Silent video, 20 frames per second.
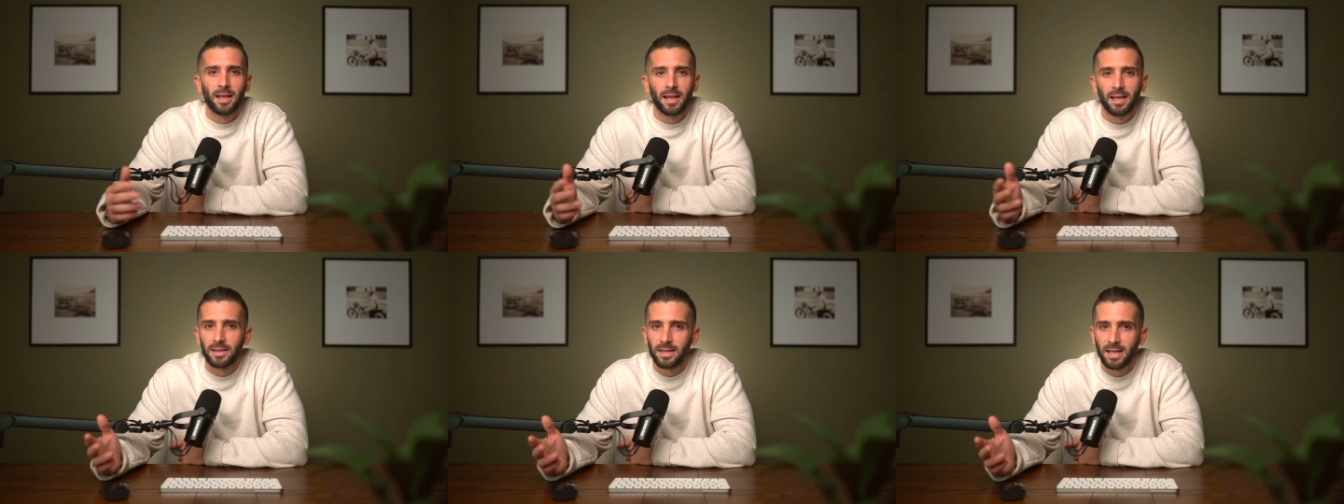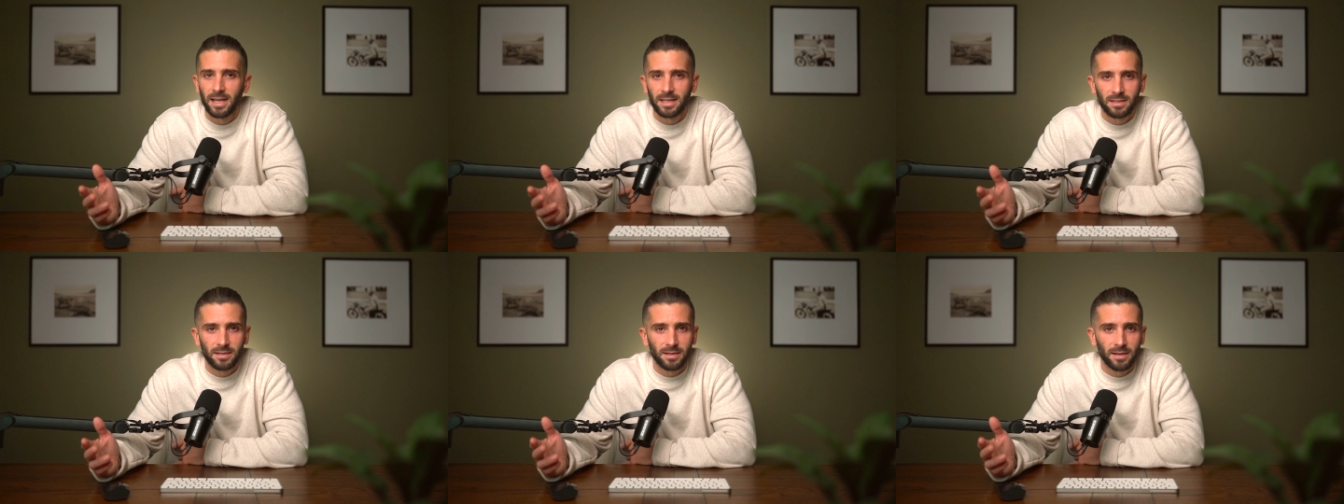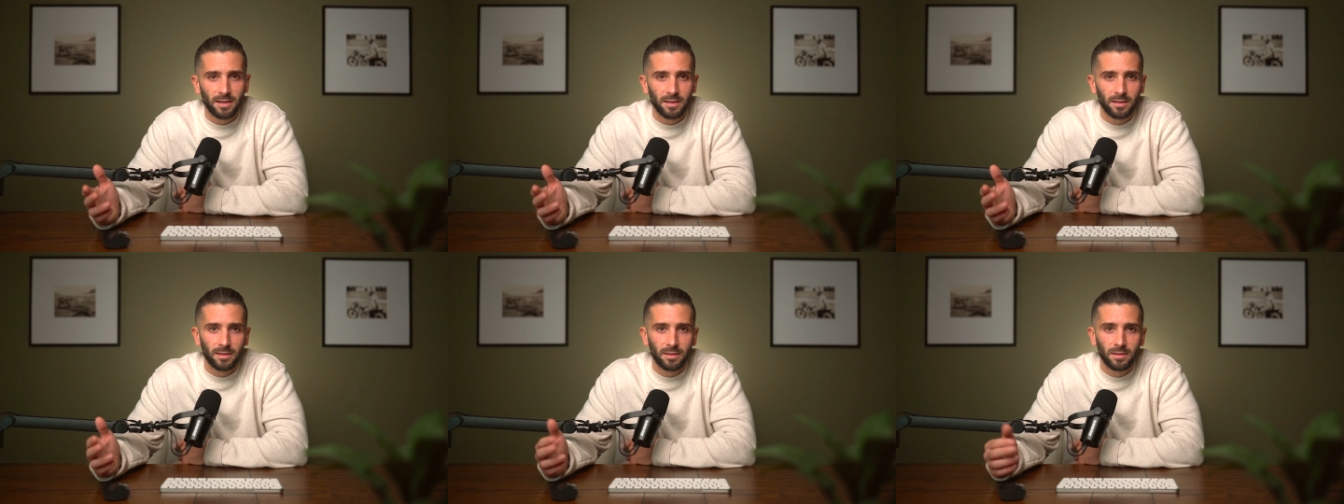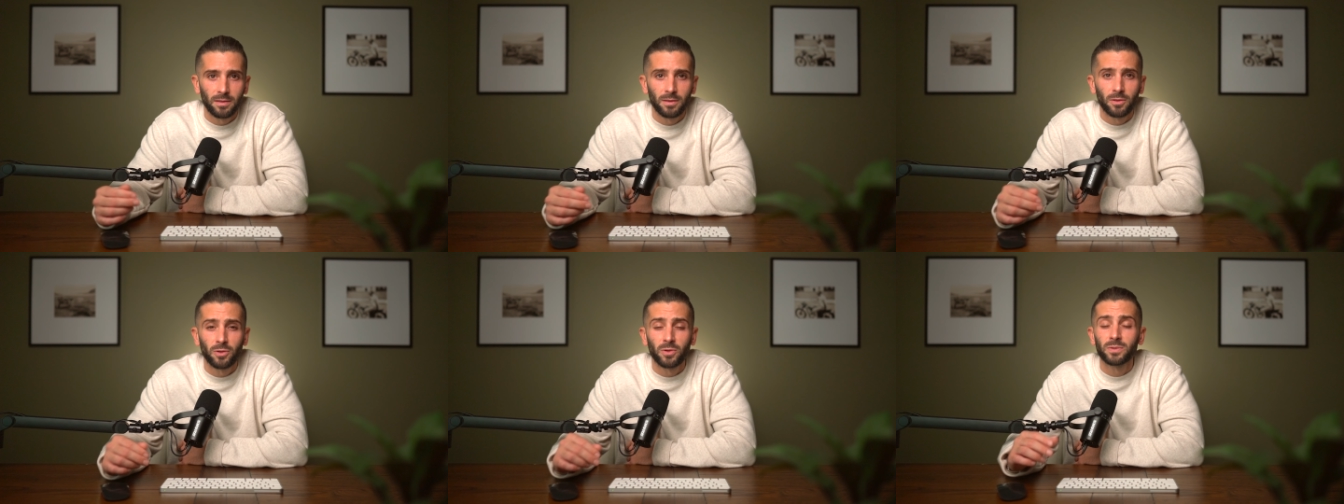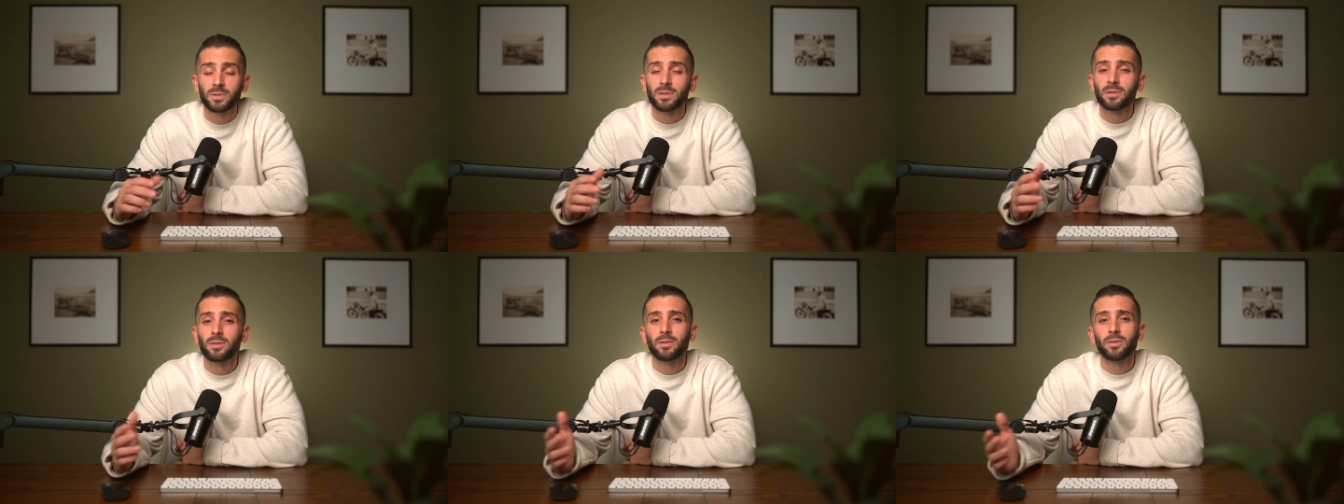And that's it.
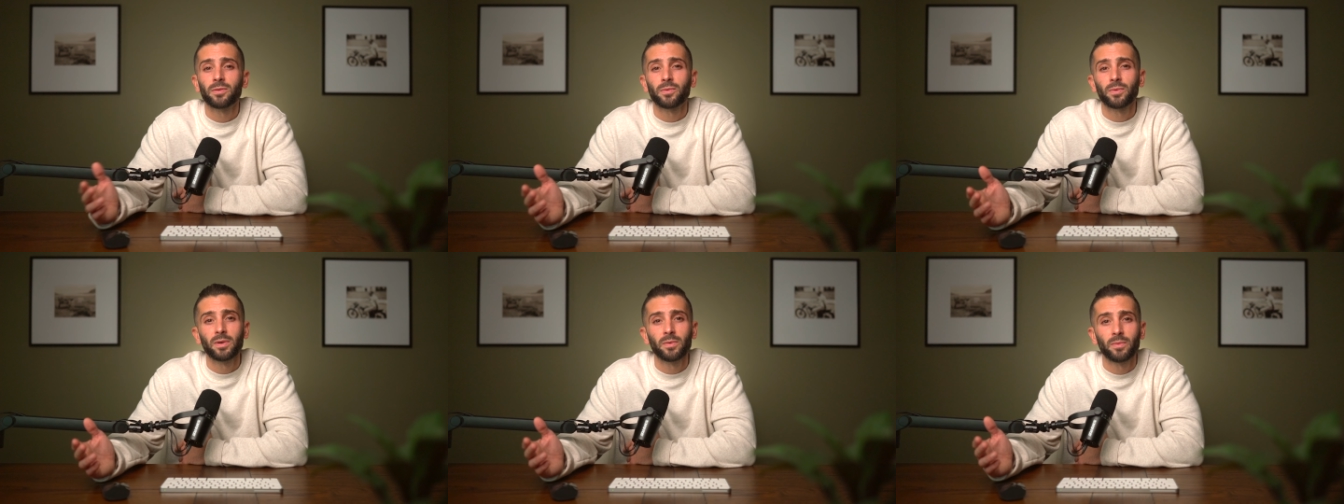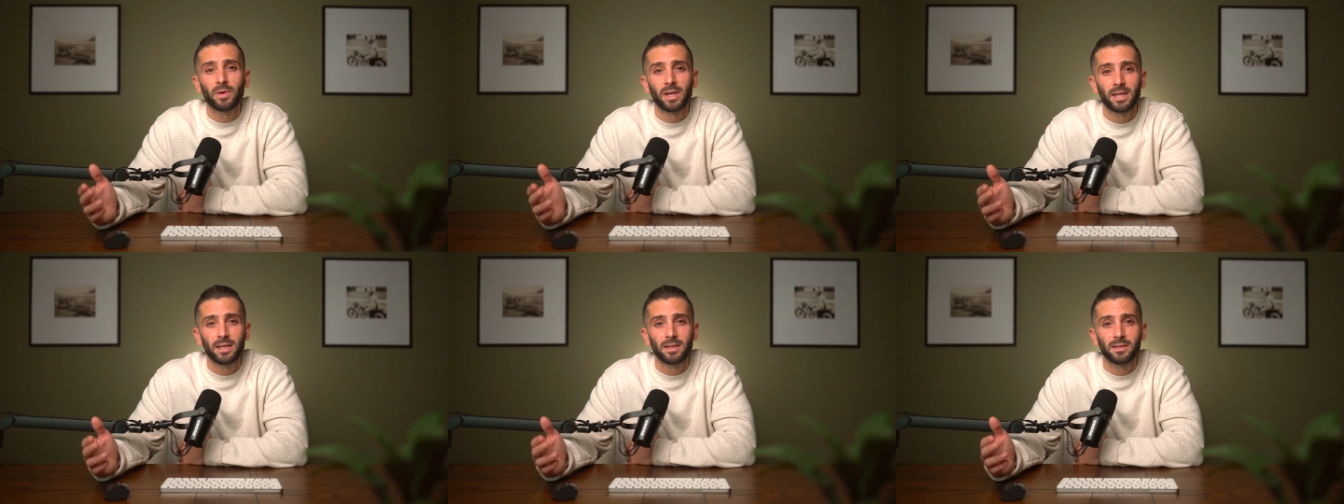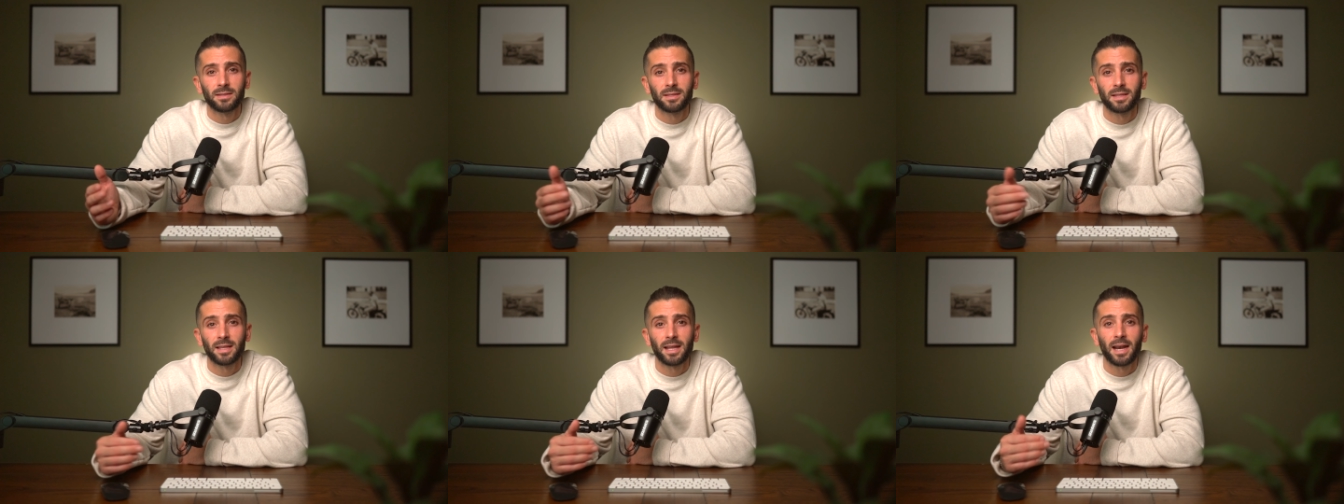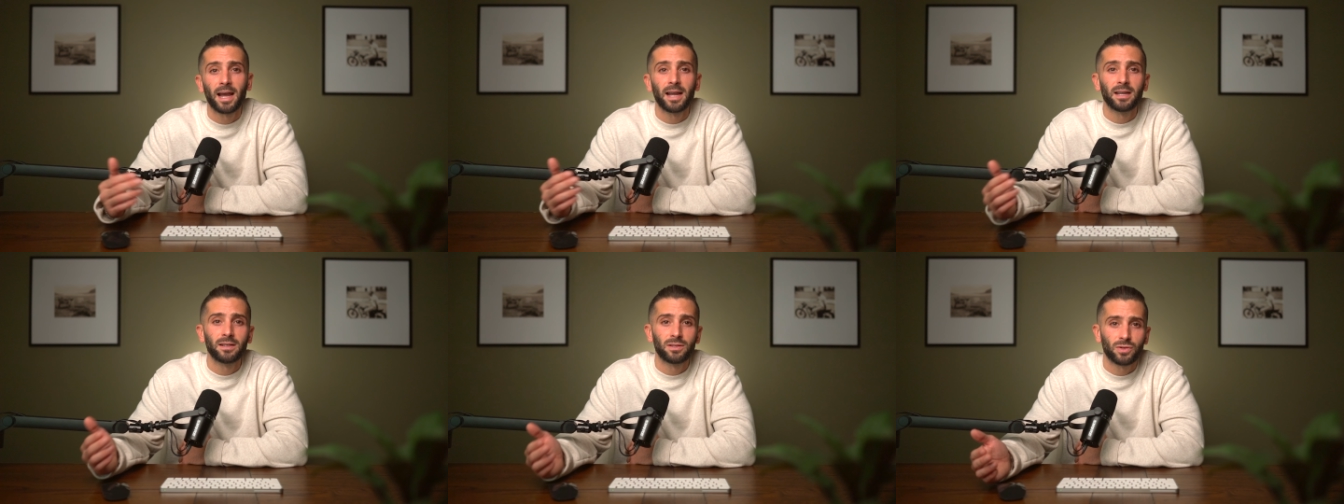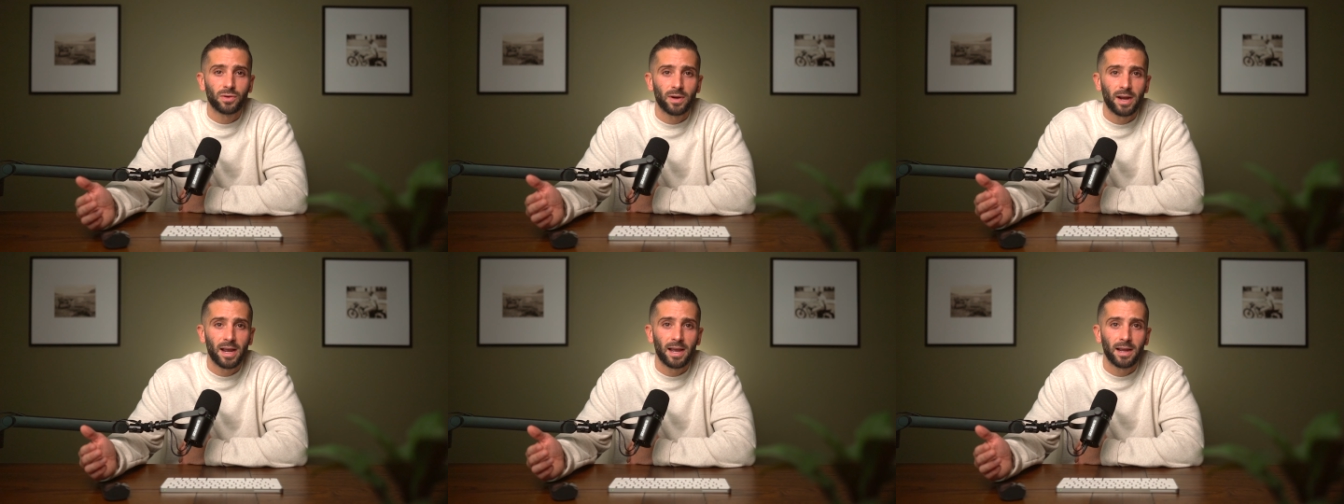Those are the 3 ways that I
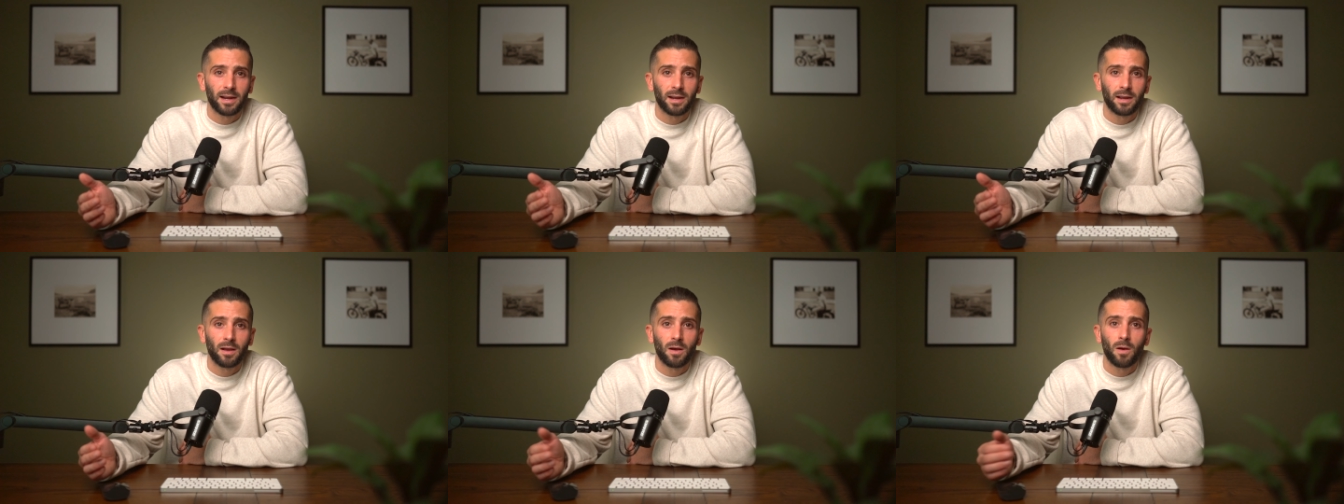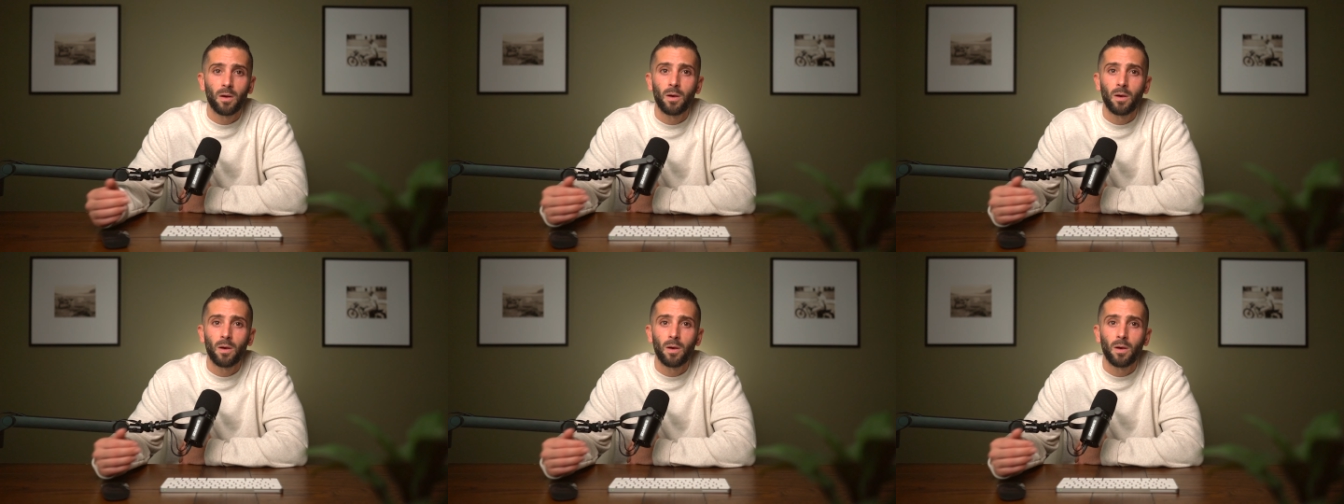track